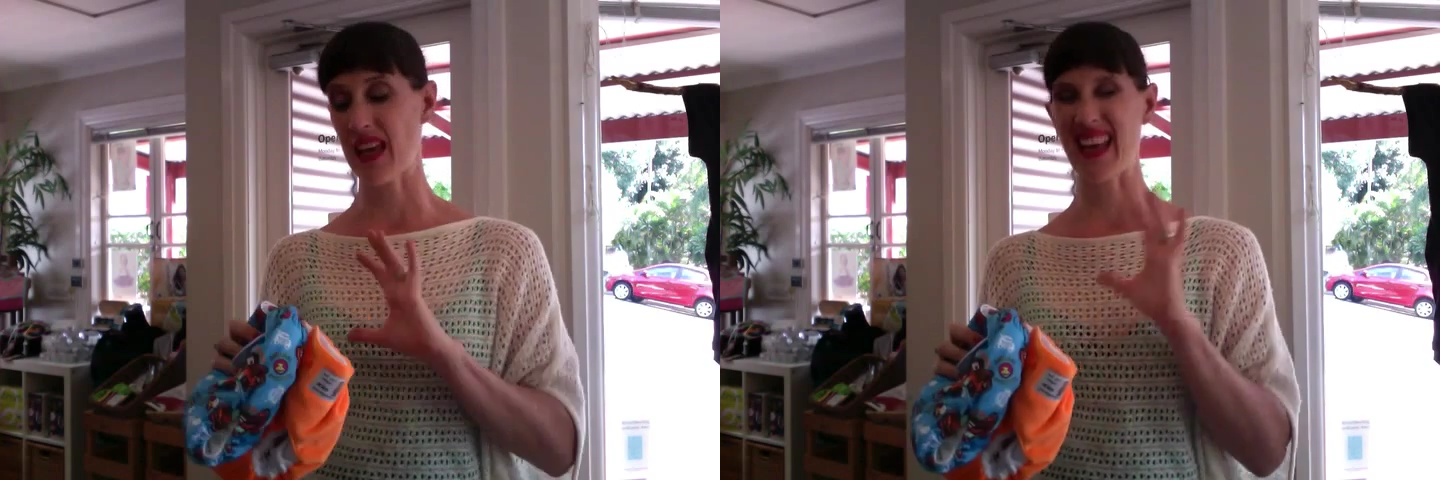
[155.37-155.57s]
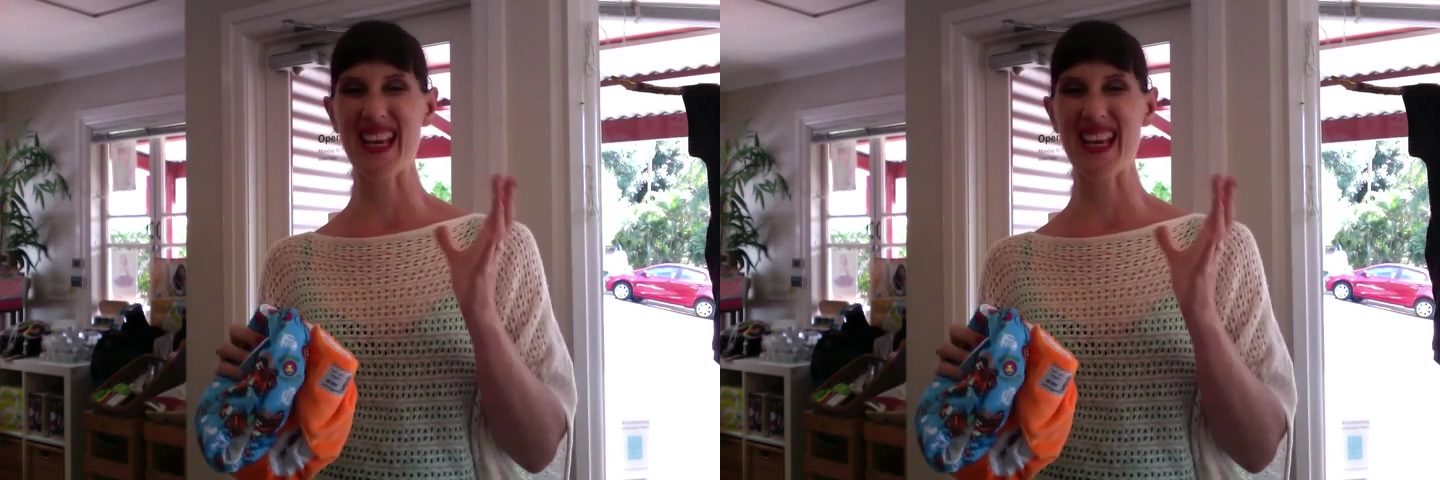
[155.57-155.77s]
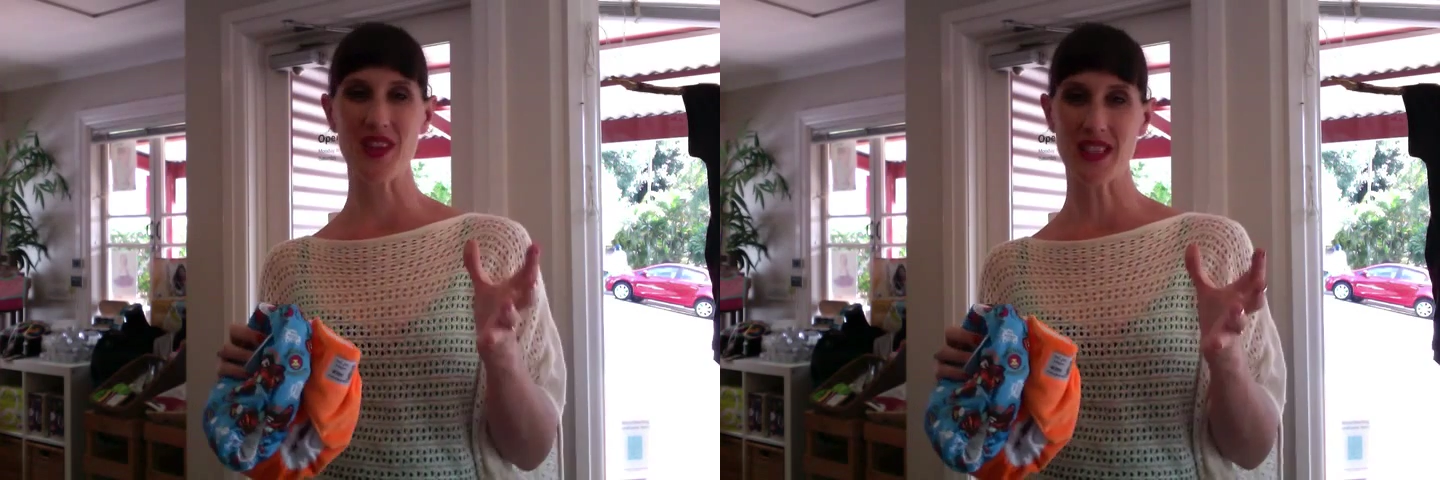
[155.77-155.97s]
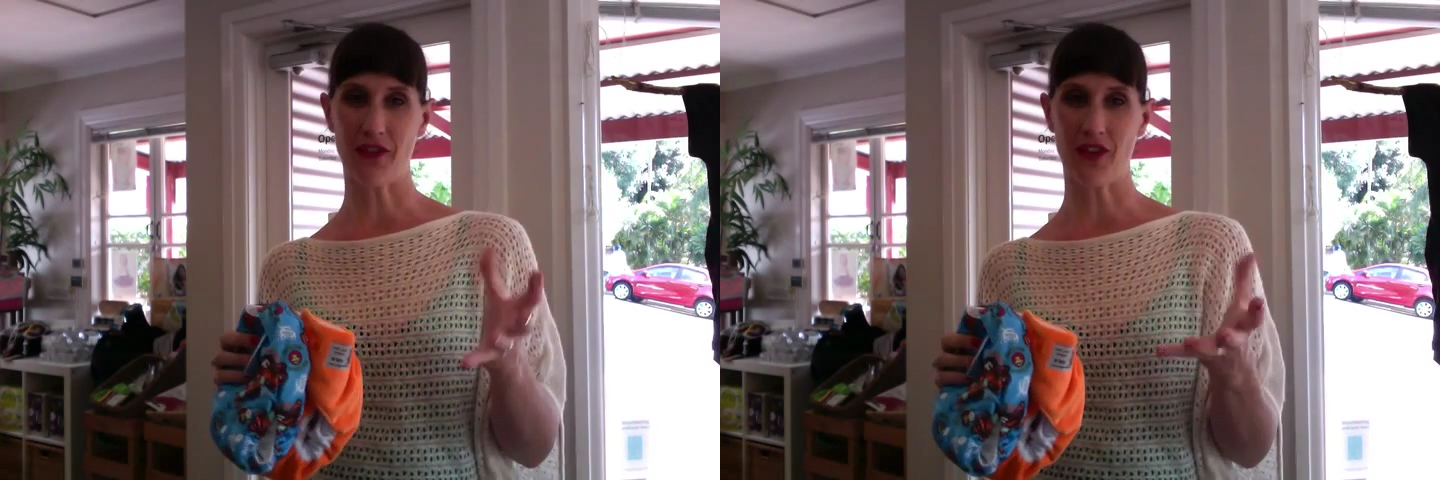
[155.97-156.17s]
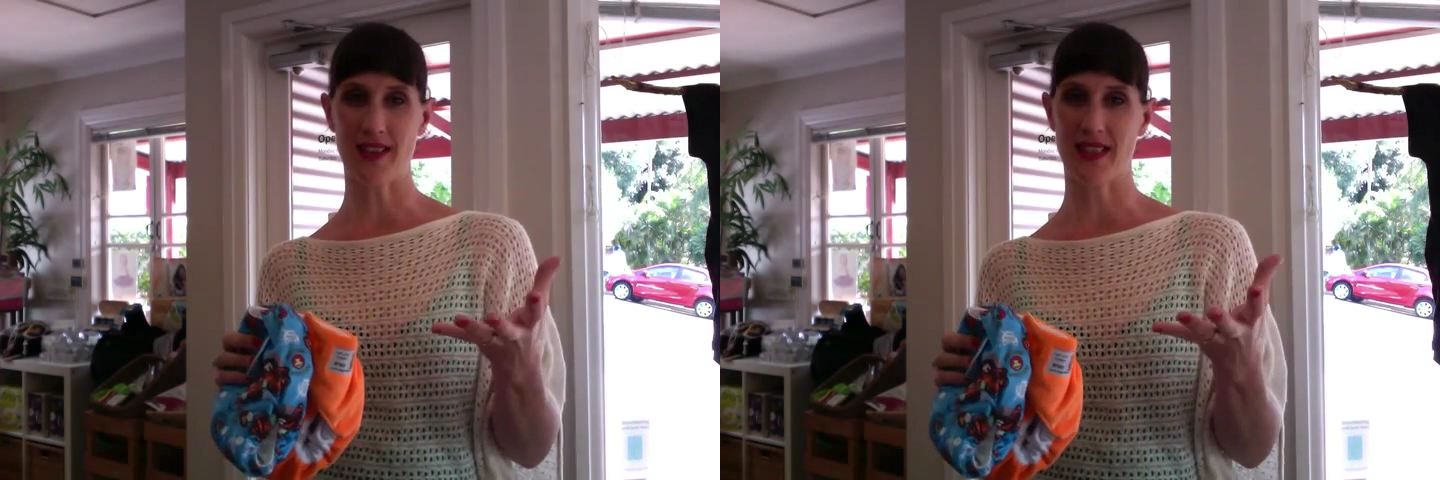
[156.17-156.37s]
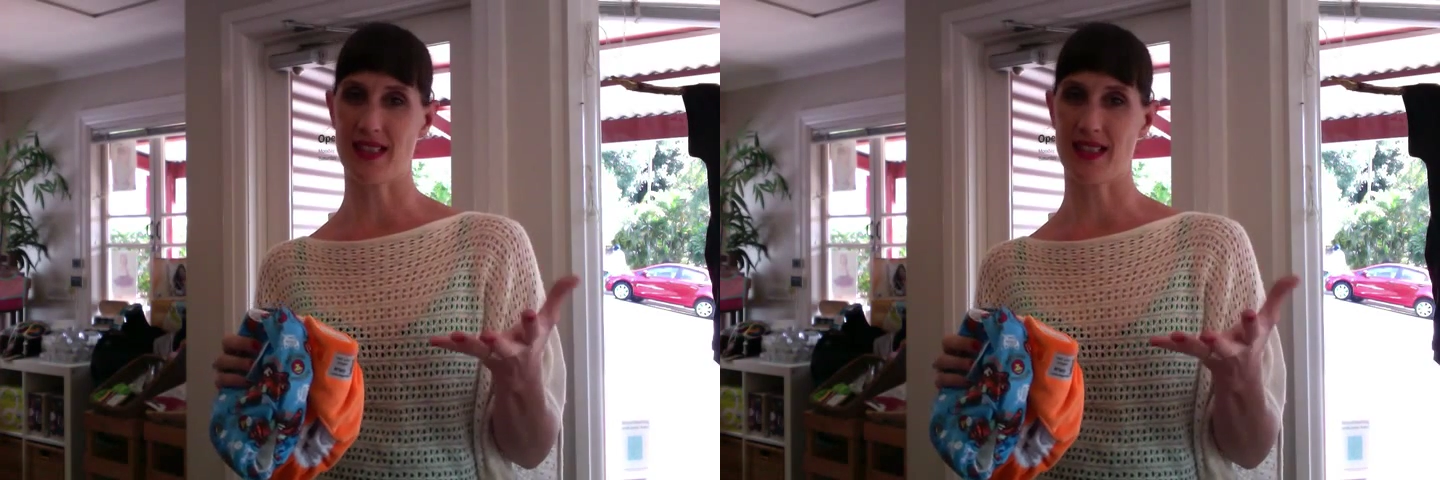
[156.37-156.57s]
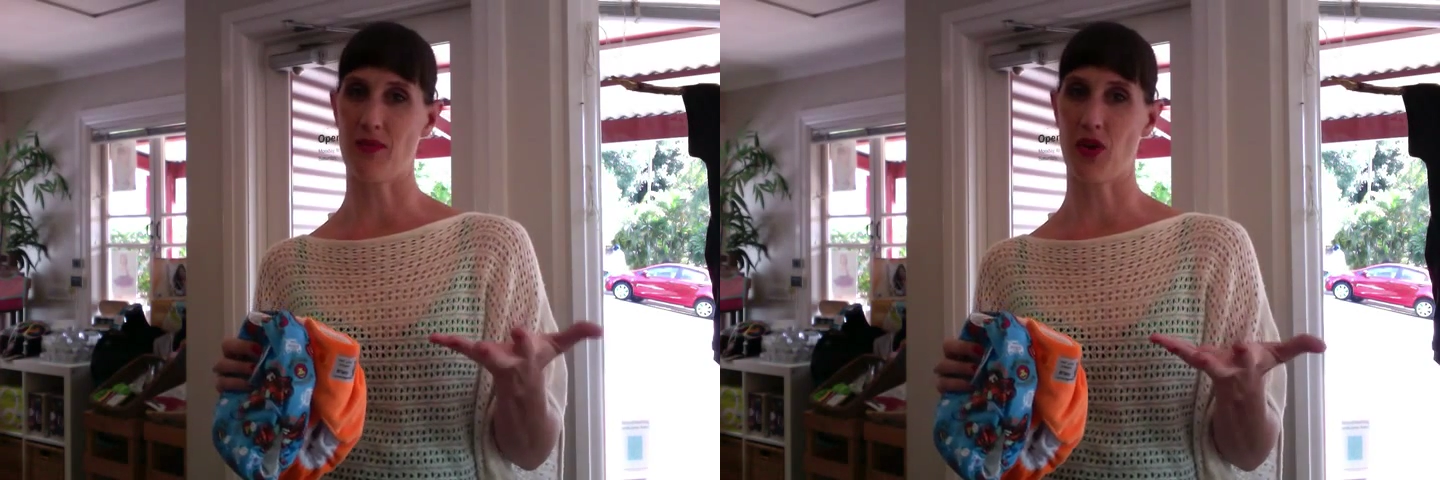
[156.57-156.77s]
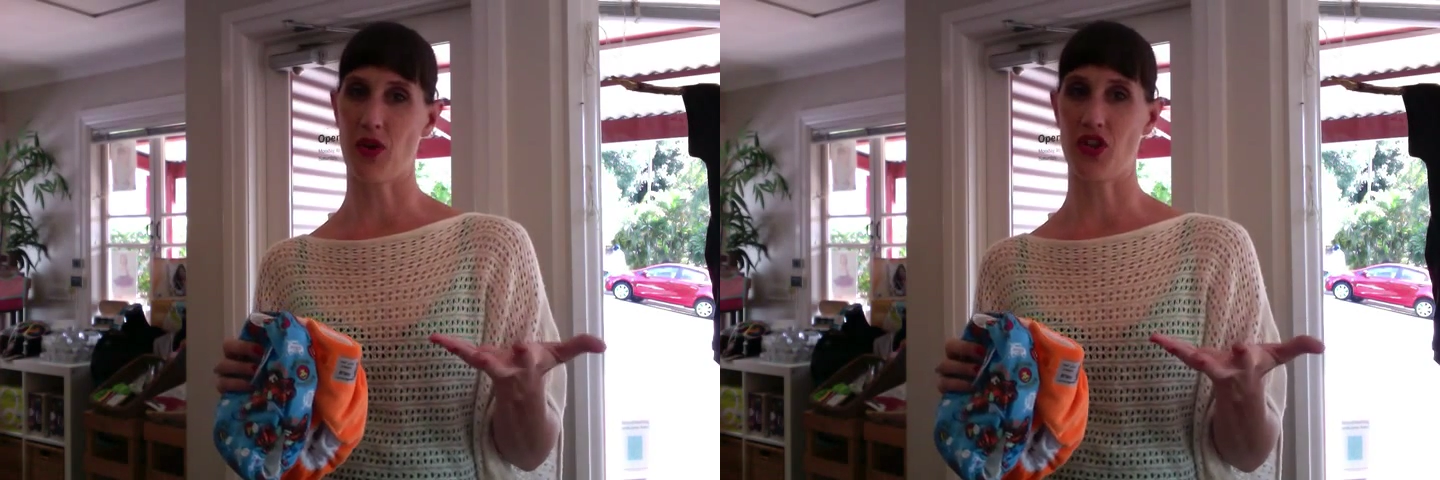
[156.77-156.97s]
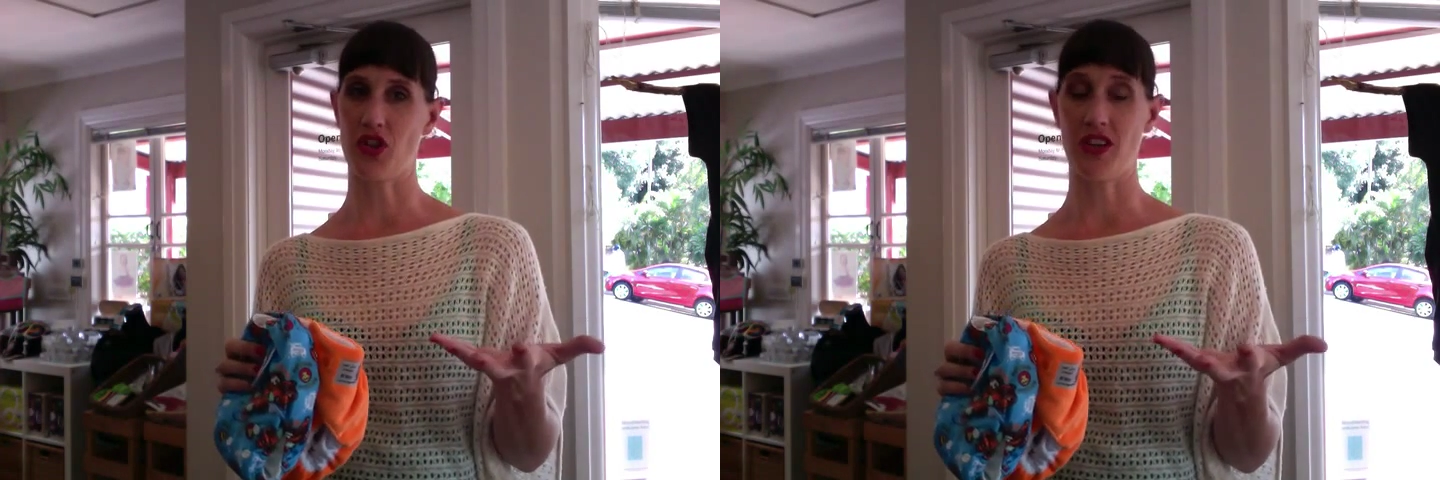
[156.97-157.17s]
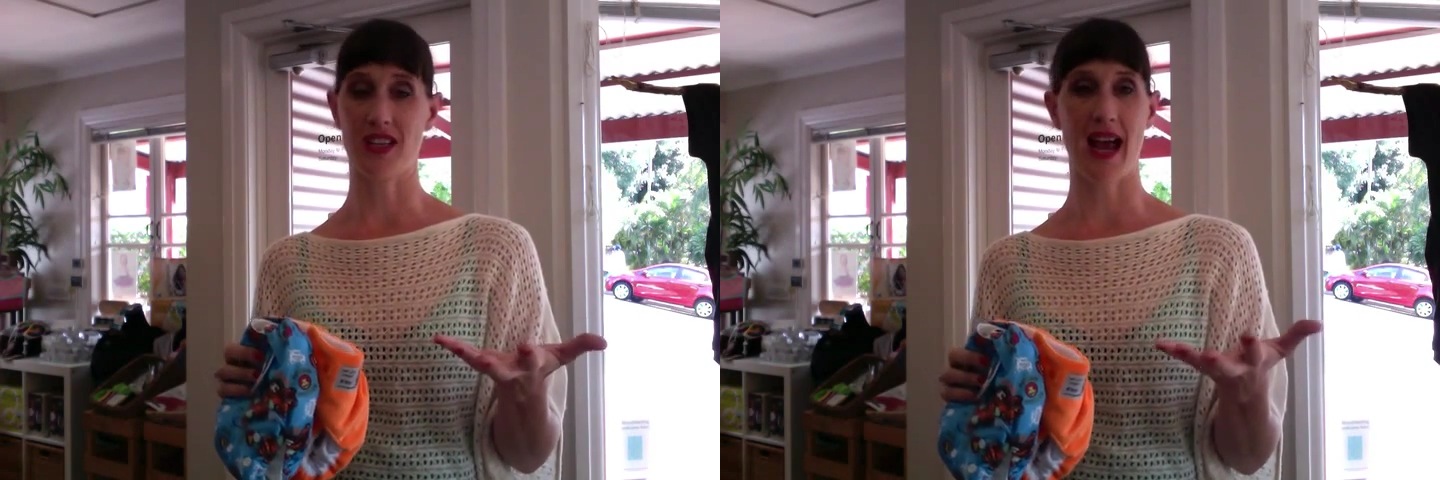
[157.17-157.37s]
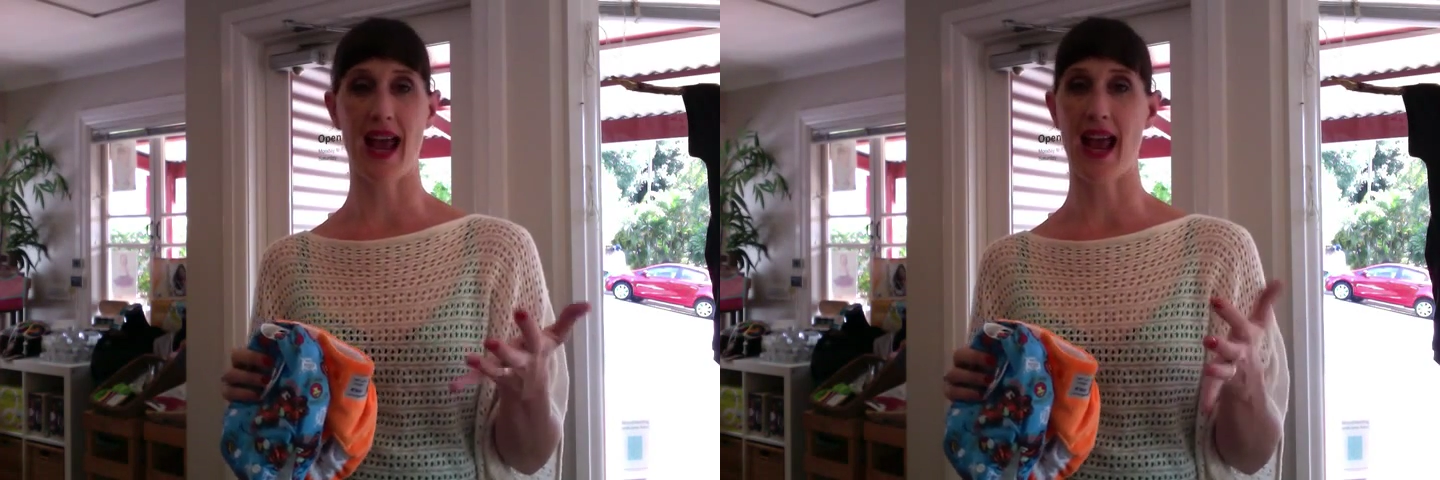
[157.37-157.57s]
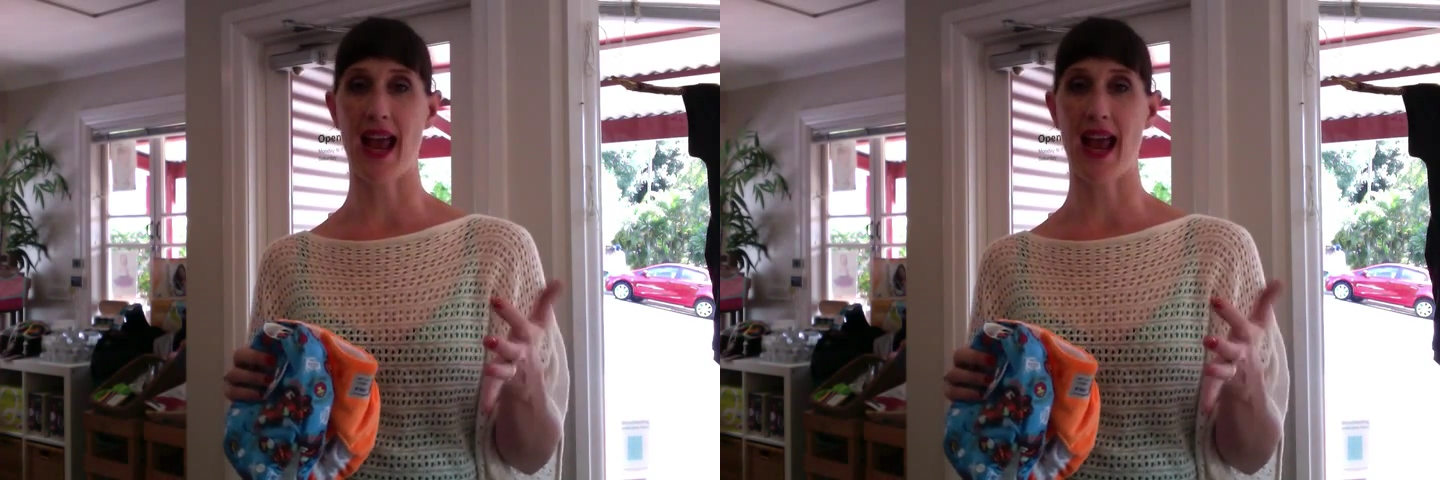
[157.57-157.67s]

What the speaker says: Even the differences that I'm going to show you today